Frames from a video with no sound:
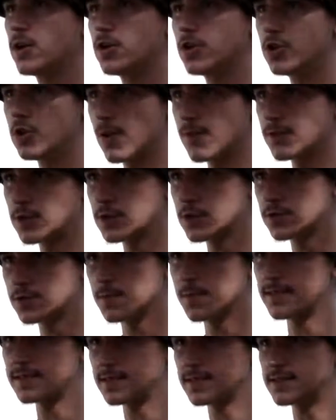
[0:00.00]
You have to use
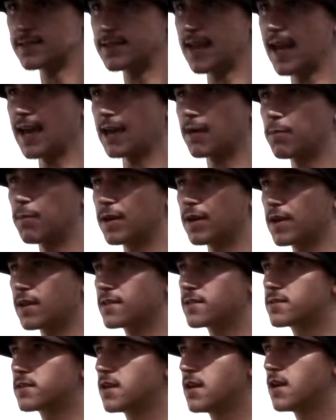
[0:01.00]
them as a stake
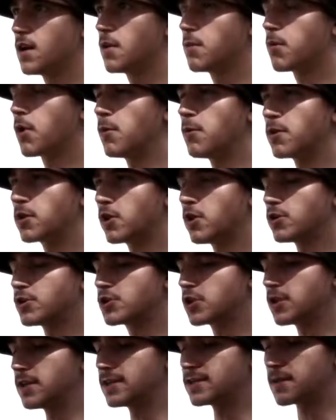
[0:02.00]
because
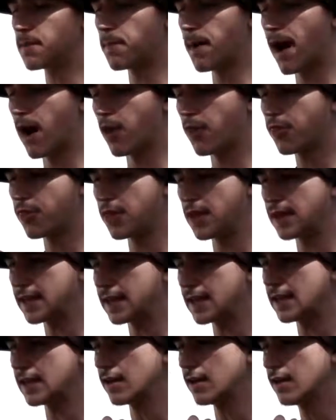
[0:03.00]
permaculture is about
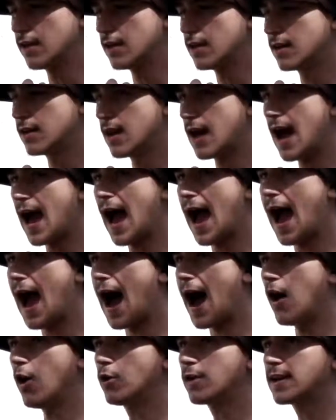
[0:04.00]
thinking,
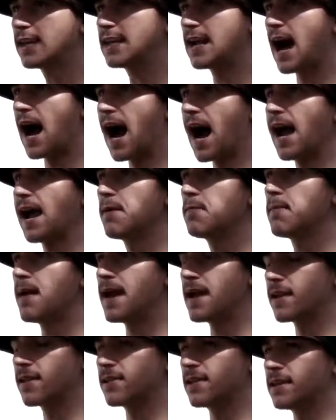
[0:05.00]
how can I
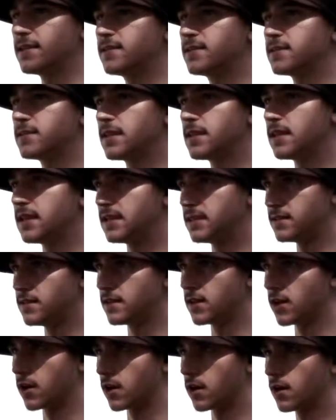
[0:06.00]
make this
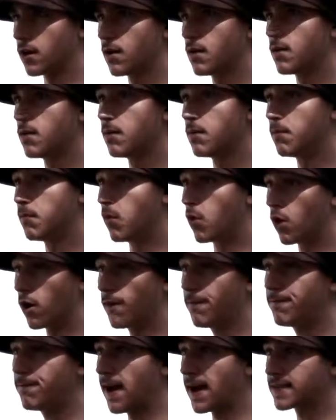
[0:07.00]
easier, more
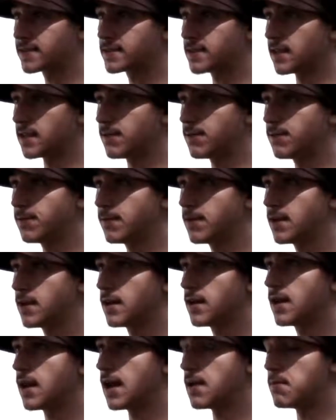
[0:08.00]
effective,
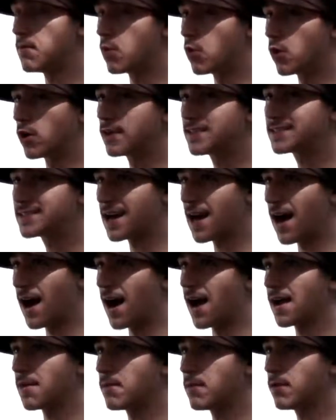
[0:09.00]
and more
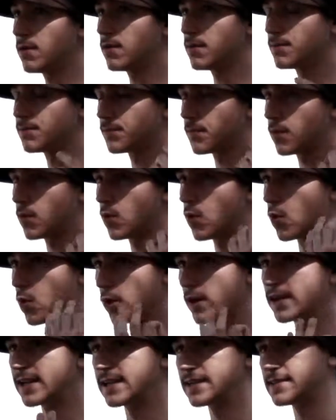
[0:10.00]
time
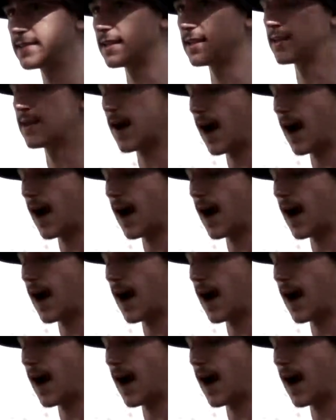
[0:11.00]
oriented?